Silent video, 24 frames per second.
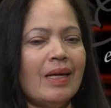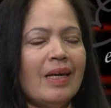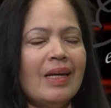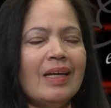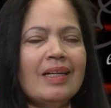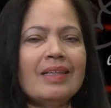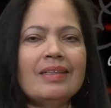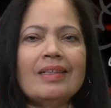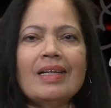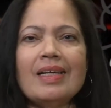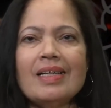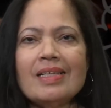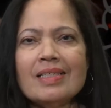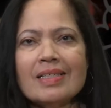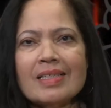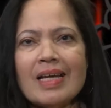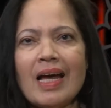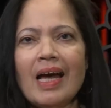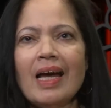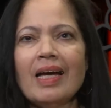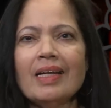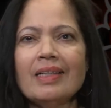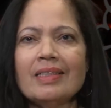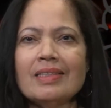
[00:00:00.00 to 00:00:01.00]
It's
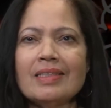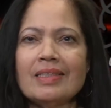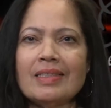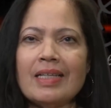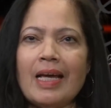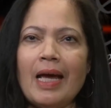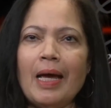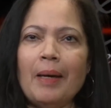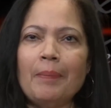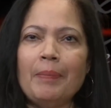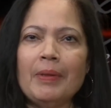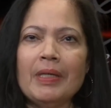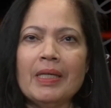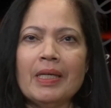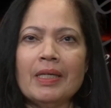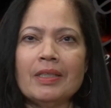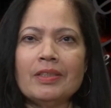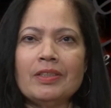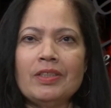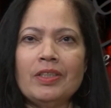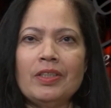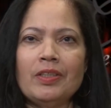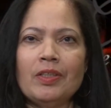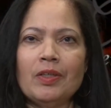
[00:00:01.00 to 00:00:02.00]
kind of sad
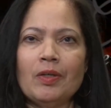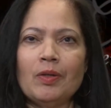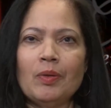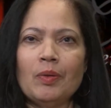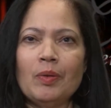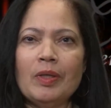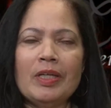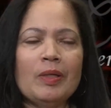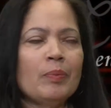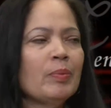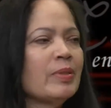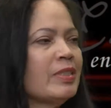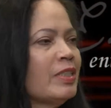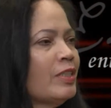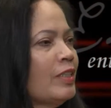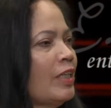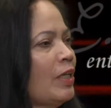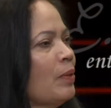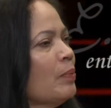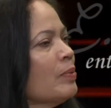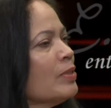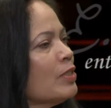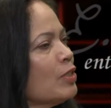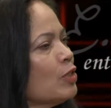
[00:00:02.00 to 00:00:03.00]
because, you know, it was
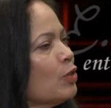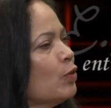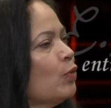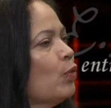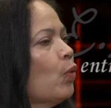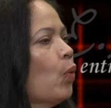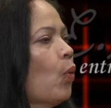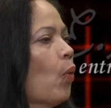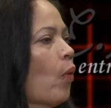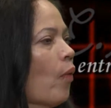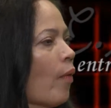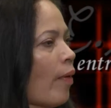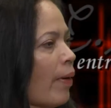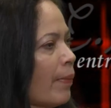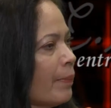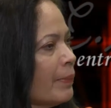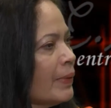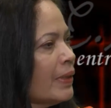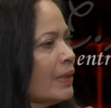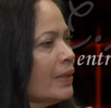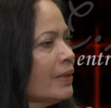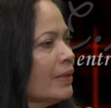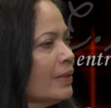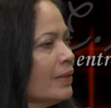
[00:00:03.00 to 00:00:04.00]
the
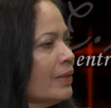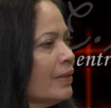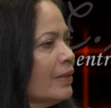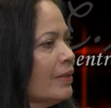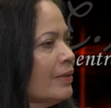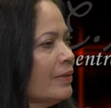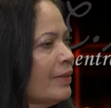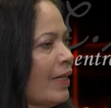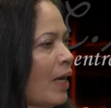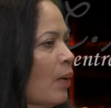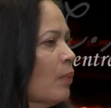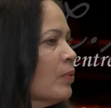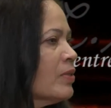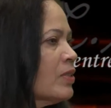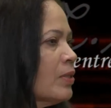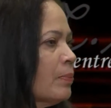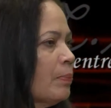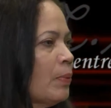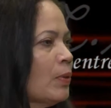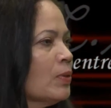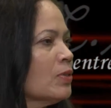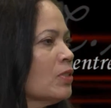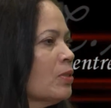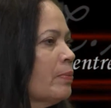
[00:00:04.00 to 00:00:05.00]
norm. That was
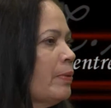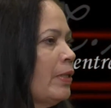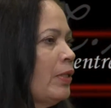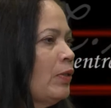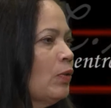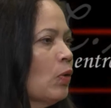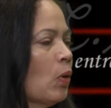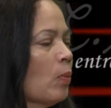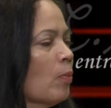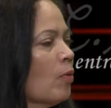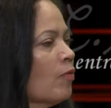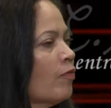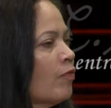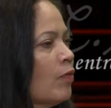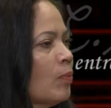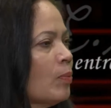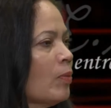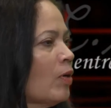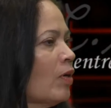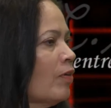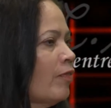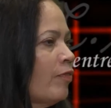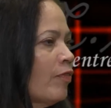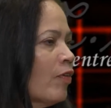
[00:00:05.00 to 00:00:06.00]
supposed to be normal
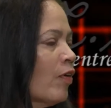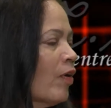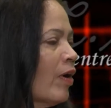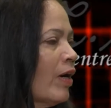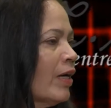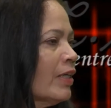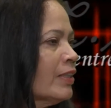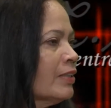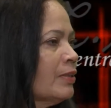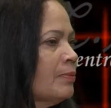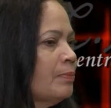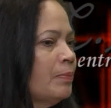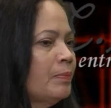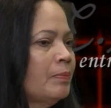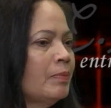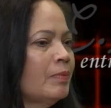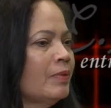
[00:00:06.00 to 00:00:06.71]
for us.